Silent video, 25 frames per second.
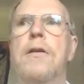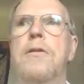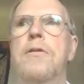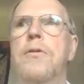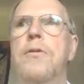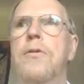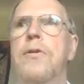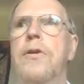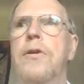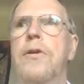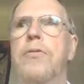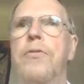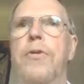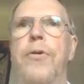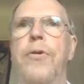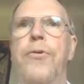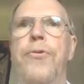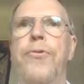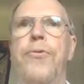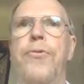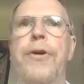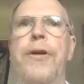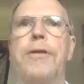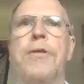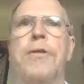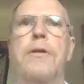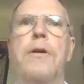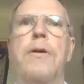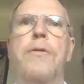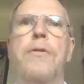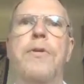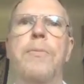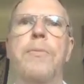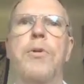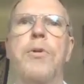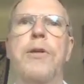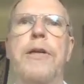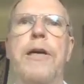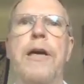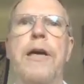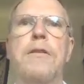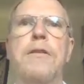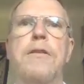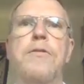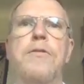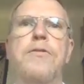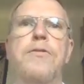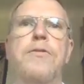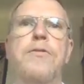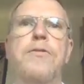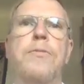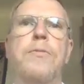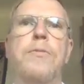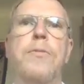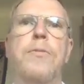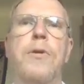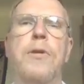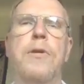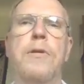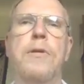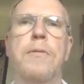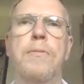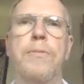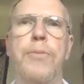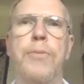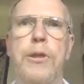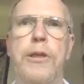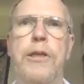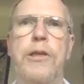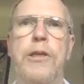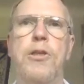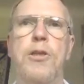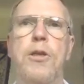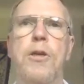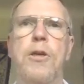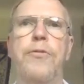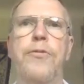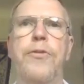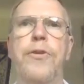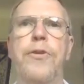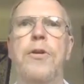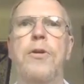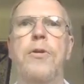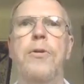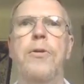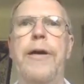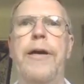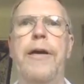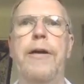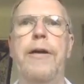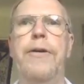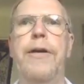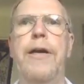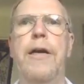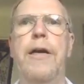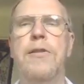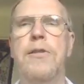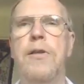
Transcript: to the growth rate of the productive potential of the euro area.